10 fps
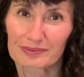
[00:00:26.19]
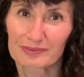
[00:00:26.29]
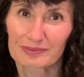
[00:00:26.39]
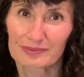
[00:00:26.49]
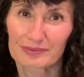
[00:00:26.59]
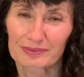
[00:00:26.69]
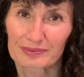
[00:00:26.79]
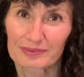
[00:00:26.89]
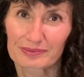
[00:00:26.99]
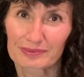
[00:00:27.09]

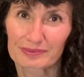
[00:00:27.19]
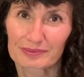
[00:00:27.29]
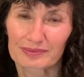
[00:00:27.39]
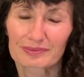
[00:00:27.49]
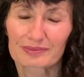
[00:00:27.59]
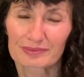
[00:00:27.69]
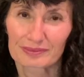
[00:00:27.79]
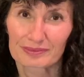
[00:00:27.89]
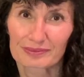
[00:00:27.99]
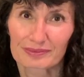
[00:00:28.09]

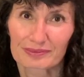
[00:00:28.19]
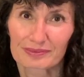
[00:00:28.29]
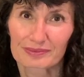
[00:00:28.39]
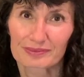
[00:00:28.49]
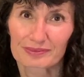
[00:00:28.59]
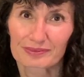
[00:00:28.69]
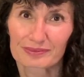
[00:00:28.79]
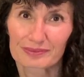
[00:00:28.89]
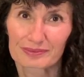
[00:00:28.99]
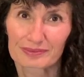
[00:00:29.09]

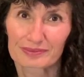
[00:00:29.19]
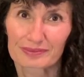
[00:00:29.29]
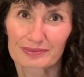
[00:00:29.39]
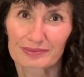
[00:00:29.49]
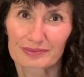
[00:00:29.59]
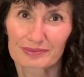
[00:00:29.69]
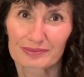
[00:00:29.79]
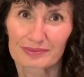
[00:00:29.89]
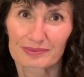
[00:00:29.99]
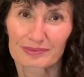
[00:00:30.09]

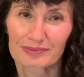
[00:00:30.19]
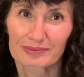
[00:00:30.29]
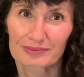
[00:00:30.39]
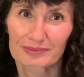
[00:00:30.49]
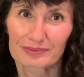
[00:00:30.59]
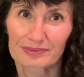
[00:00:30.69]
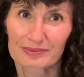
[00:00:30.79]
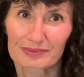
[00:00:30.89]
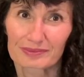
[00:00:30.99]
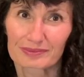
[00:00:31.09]

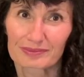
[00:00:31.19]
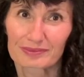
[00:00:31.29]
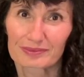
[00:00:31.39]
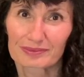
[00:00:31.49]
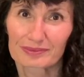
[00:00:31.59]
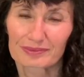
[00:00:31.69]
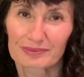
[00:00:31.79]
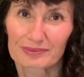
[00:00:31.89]
(not speaking)